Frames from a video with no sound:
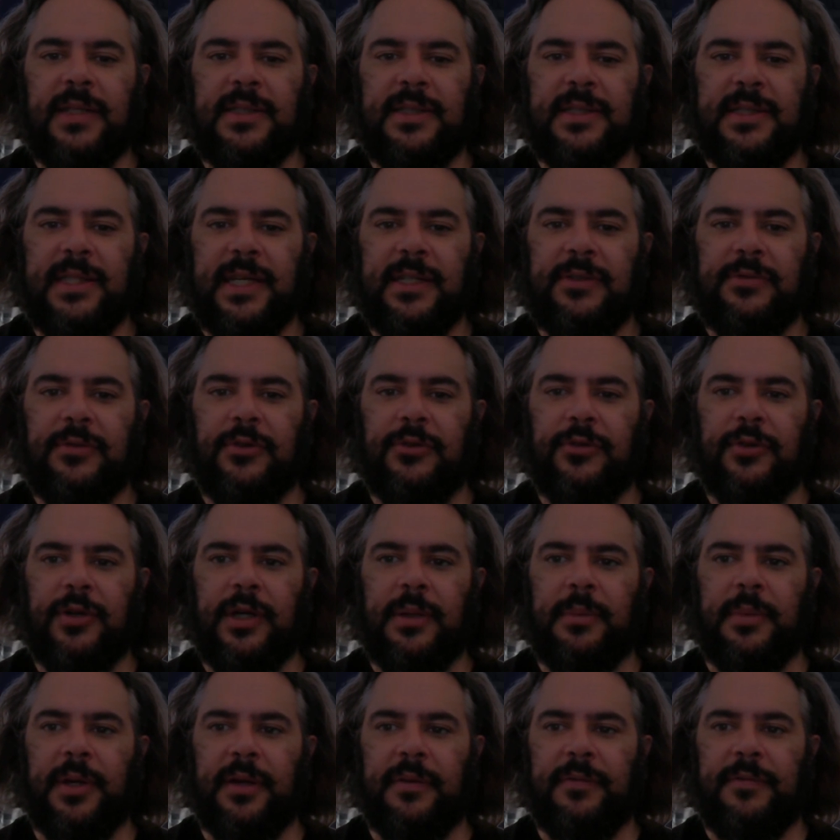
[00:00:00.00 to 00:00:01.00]
thanks for
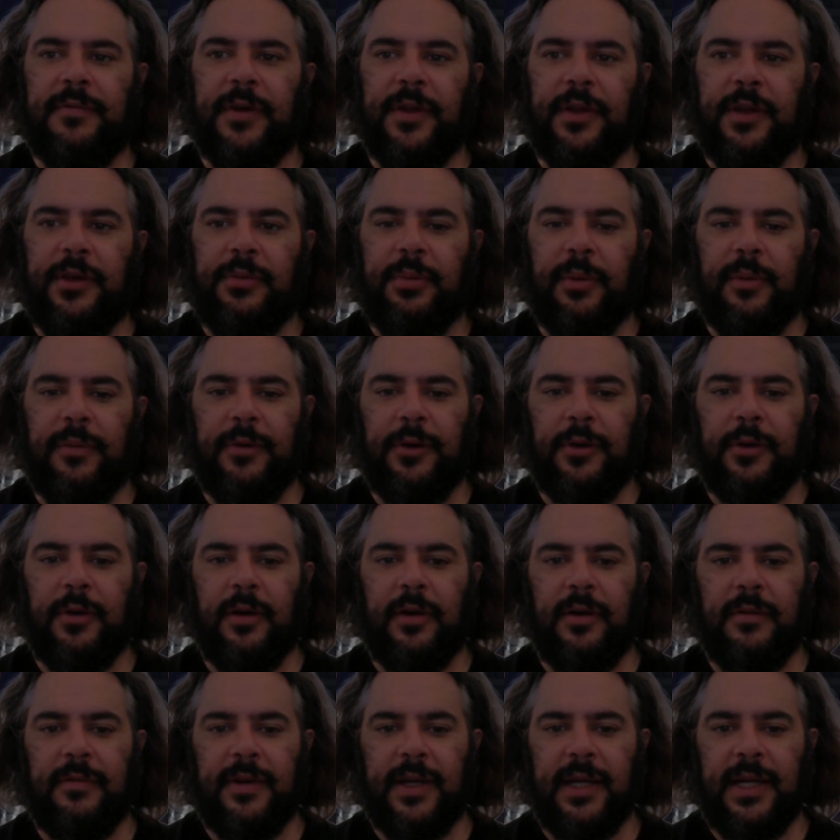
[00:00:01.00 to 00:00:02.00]
joining me for this review
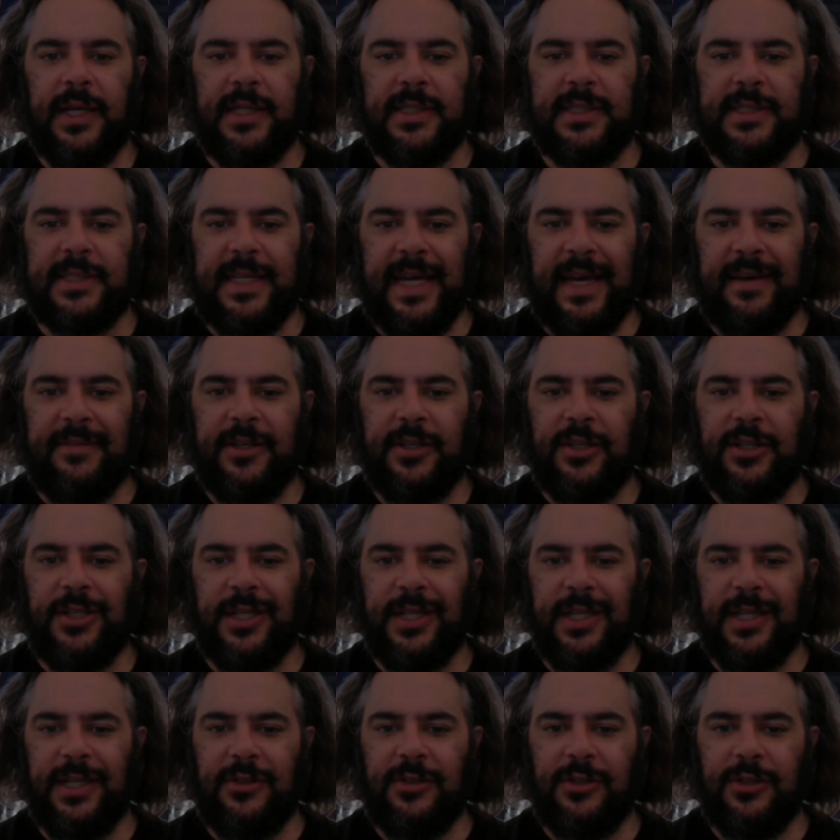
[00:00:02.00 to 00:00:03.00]
of A Savage
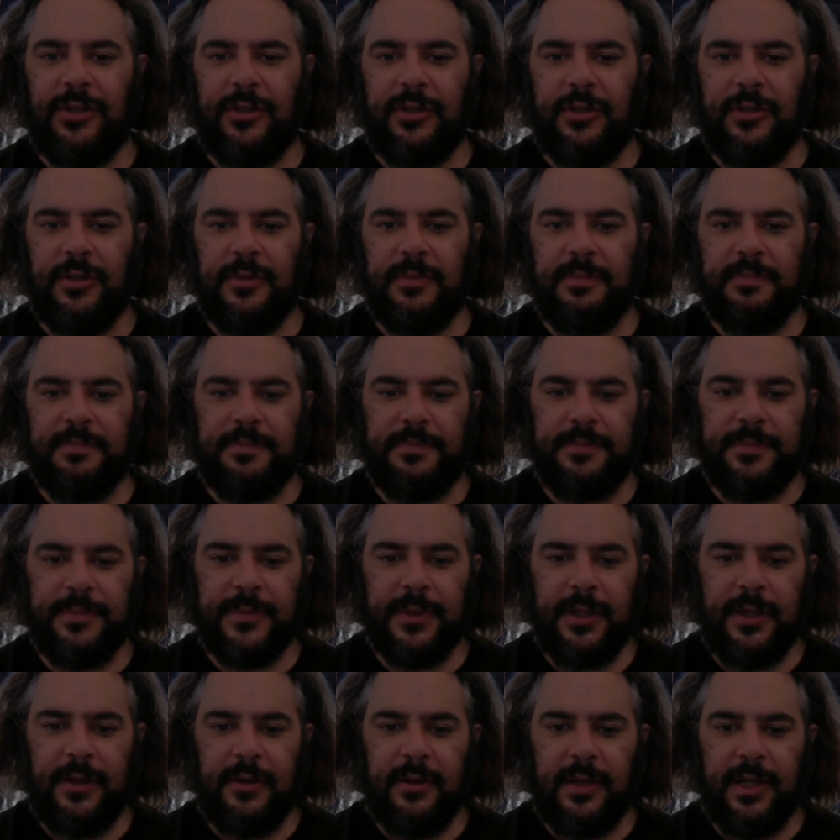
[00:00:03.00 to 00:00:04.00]
Nature.
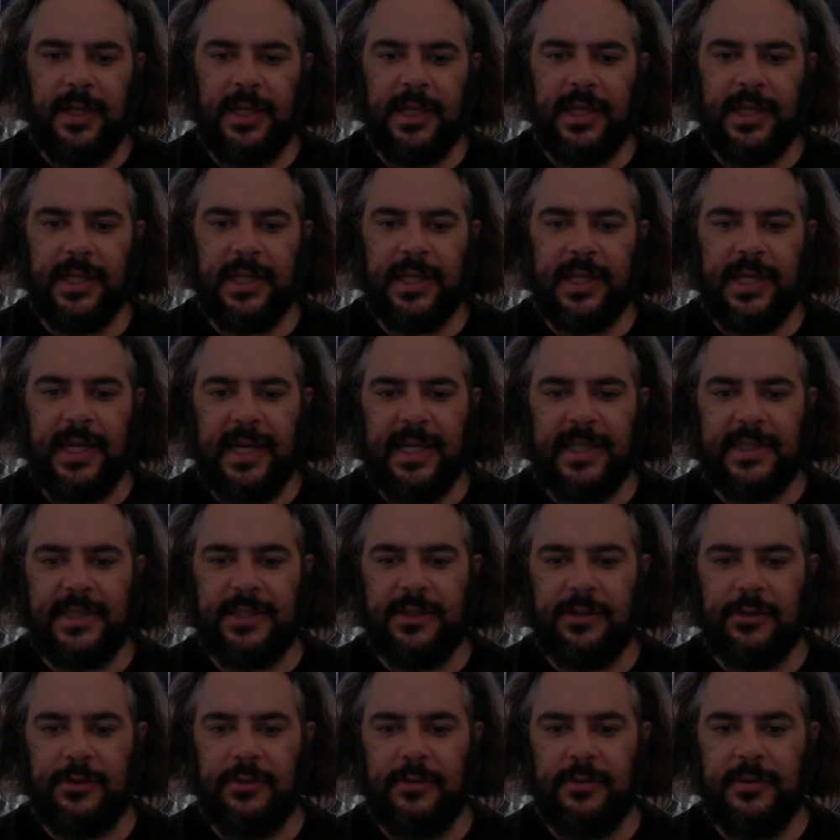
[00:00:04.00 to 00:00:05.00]
Alright, cast
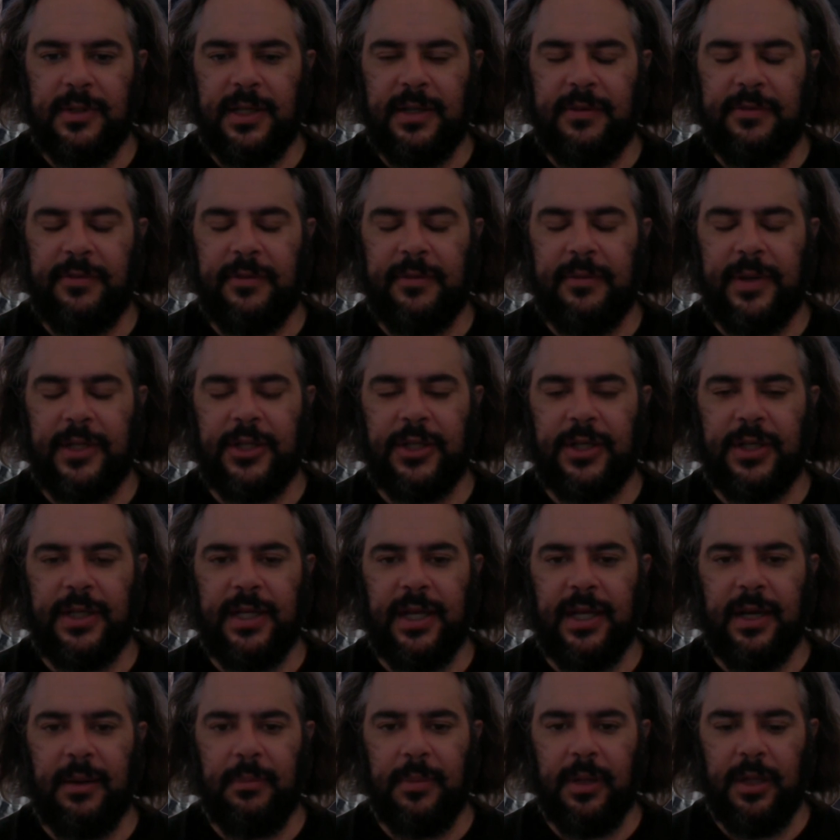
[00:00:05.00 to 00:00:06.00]
and crew information
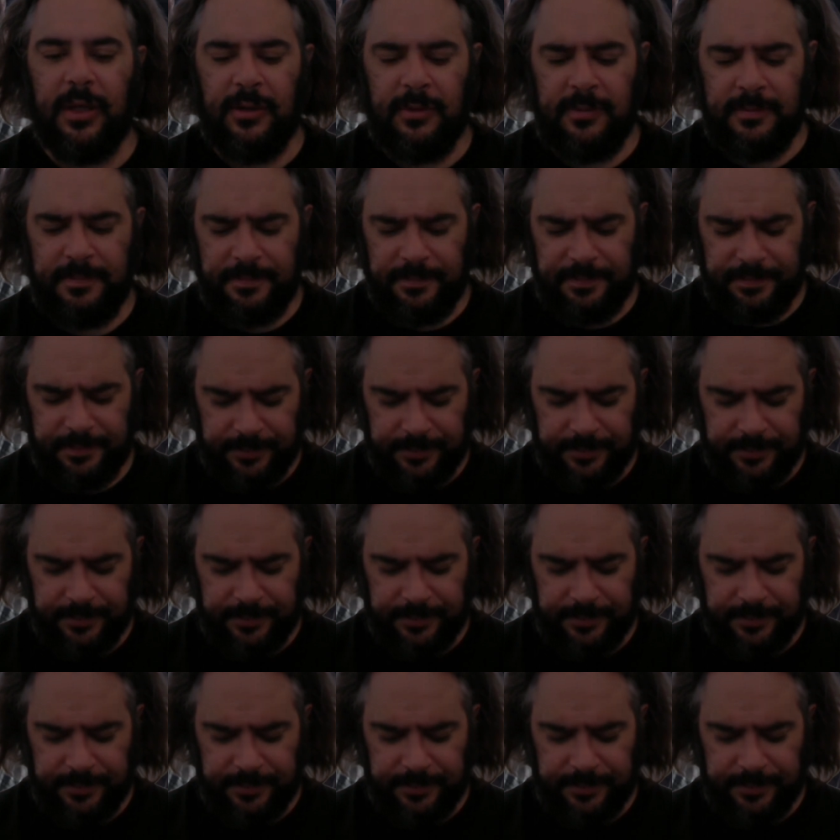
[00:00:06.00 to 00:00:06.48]
down below.